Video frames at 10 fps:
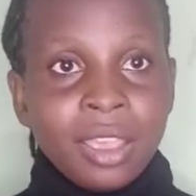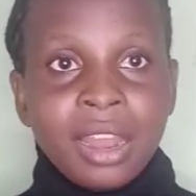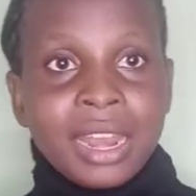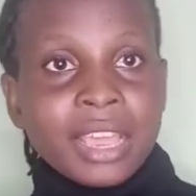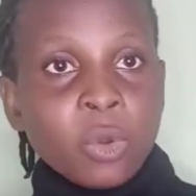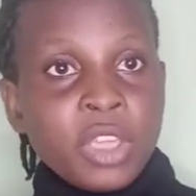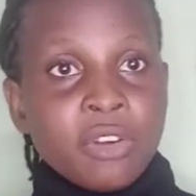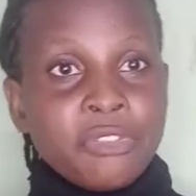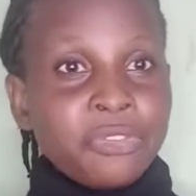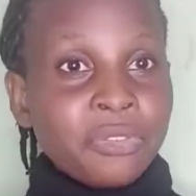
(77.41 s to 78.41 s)
Like when your
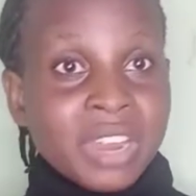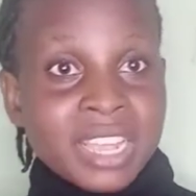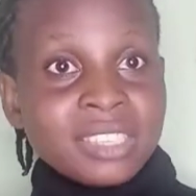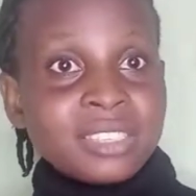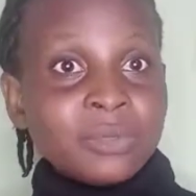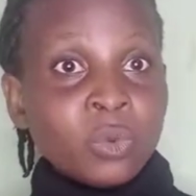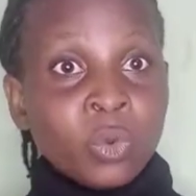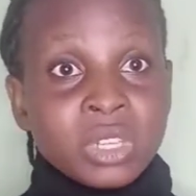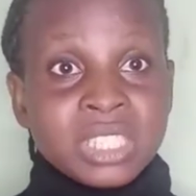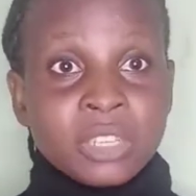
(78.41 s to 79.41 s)
friends,
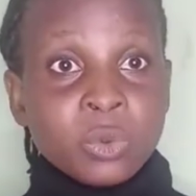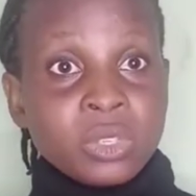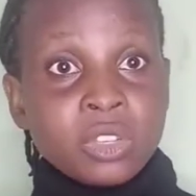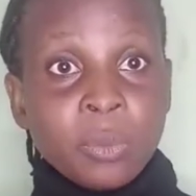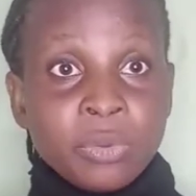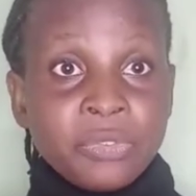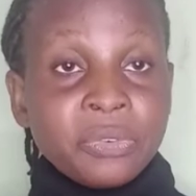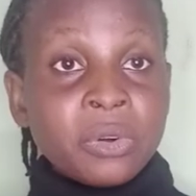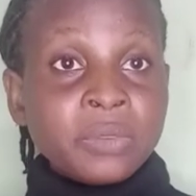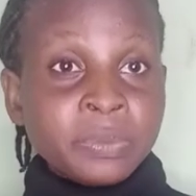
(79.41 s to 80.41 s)
what they will say
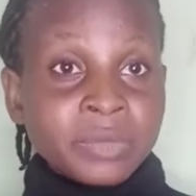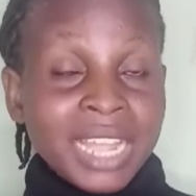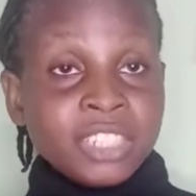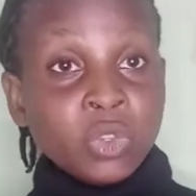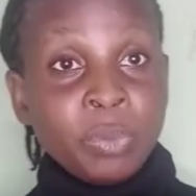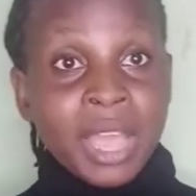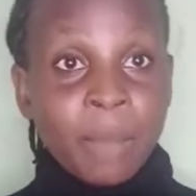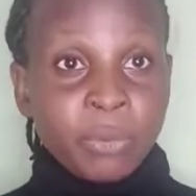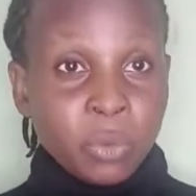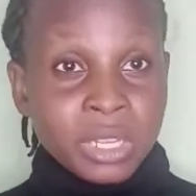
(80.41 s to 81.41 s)
before and you'll be
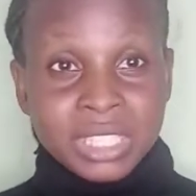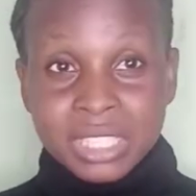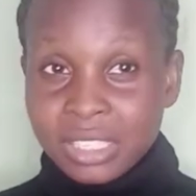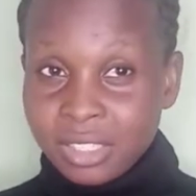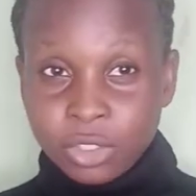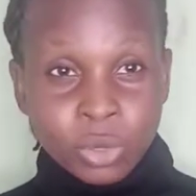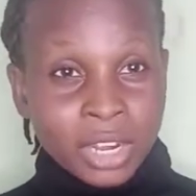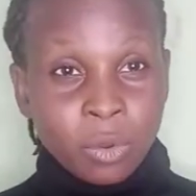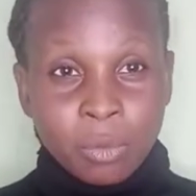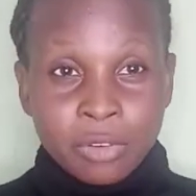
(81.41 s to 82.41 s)
happy with it, you are
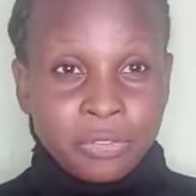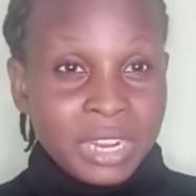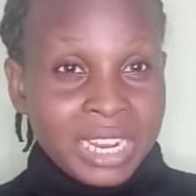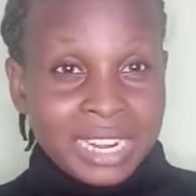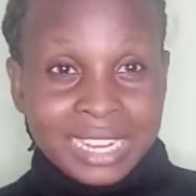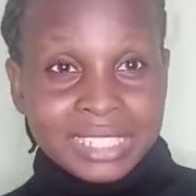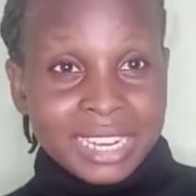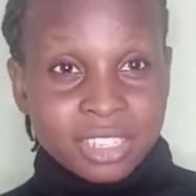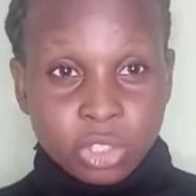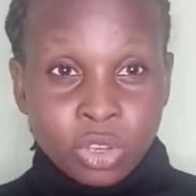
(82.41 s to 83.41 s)
no more feeling like
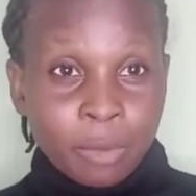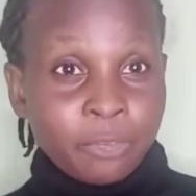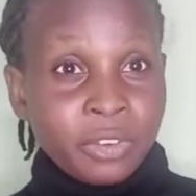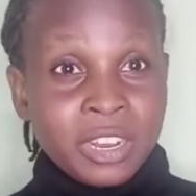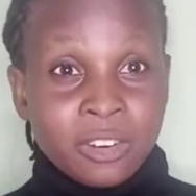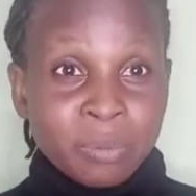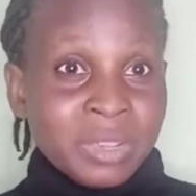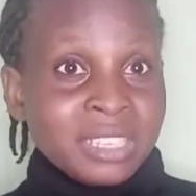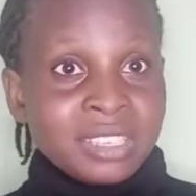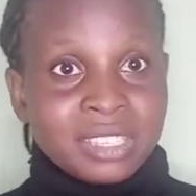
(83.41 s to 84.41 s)
that. You are feeling
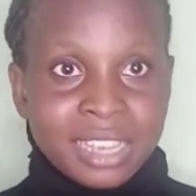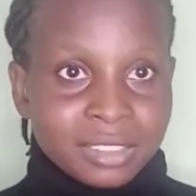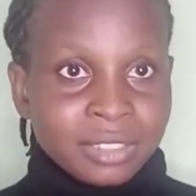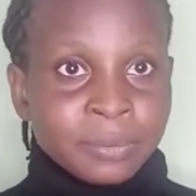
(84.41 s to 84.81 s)
being sad.